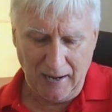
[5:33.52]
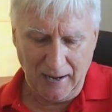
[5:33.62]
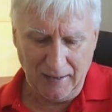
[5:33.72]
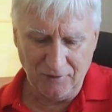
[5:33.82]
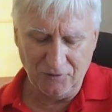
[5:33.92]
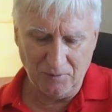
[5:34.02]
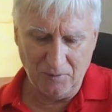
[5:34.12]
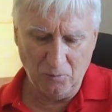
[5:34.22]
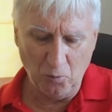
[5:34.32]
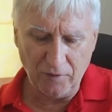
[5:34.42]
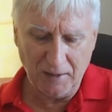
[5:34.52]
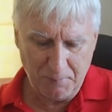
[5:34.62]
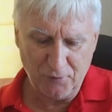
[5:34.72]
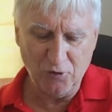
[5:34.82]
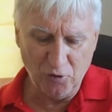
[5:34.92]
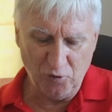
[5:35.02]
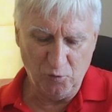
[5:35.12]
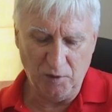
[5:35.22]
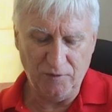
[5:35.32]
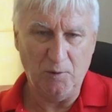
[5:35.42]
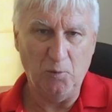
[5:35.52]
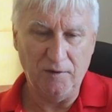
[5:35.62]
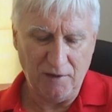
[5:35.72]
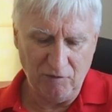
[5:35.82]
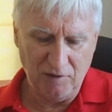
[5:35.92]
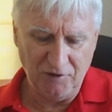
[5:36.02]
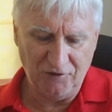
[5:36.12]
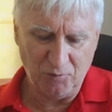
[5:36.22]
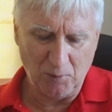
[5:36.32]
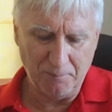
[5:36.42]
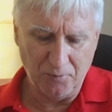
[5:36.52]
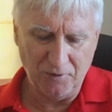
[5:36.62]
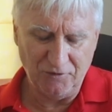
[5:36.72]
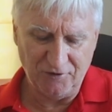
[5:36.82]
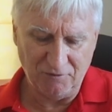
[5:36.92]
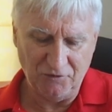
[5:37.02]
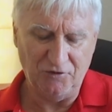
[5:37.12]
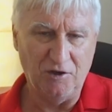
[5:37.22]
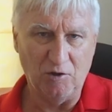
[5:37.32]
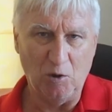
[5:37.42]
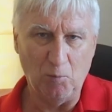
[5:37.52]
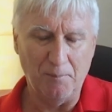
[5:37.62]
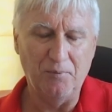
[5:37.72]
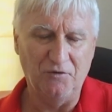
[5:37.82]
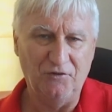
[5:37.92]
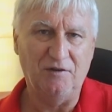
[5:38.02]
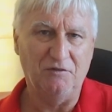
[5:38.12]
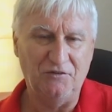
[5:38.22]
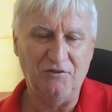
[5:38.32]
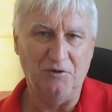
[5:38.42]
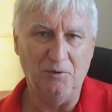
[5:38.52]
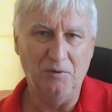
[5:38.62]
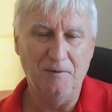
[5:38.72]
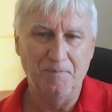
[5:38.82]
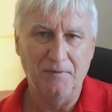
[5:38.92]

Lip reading: And what they prove when they released 1.70 and 1.72